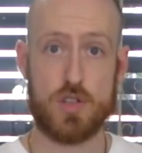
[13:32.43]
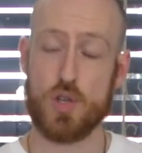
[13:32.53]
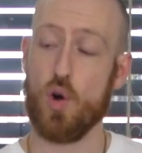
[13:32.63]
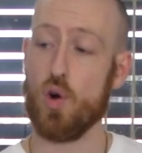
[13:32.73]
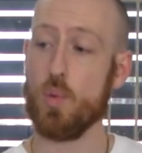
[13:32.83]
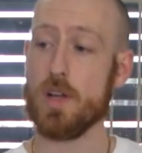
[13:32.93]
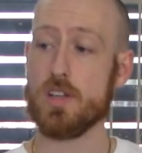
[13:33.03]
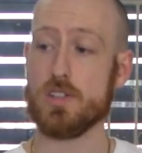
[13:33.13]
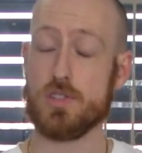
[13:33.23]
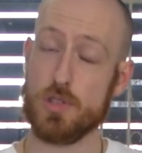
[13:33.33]
So all we're
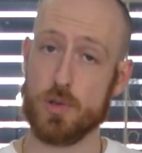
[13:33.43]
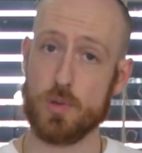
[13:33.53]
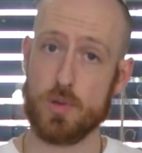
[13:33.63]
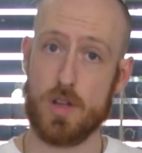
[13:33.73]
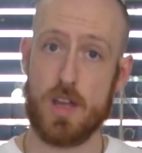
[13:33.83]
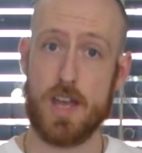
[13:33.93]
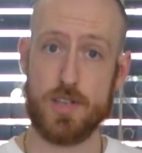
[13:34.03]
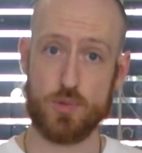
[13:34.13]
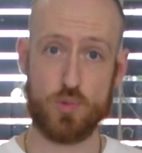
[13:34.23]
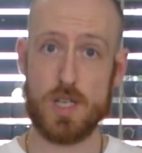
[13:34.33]
gonna do
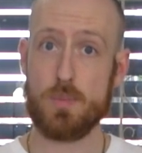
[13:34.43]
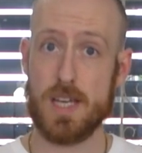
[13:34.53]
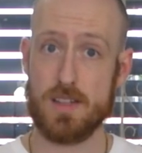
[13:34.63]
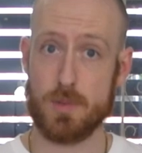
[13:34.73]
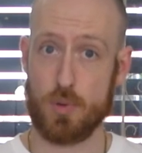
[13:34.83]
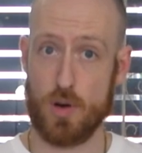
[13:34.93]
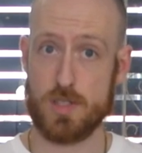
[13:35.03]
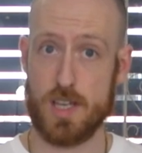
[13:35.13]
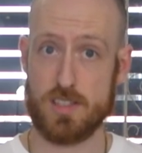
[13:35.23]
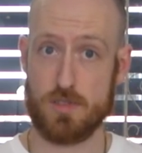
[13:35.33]
is repeat the
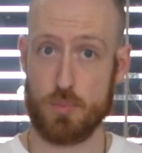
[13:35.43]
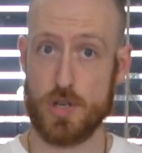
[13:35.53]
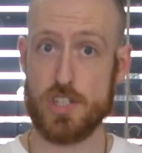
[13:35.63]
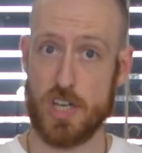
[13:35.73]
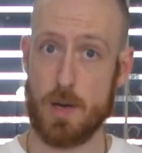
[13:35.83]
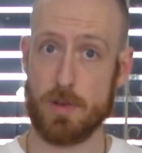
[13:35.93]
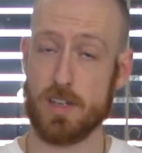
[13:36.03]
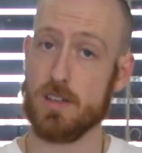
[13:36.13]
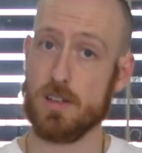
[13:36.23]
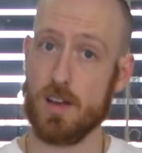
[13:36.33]
process of pre-shaping it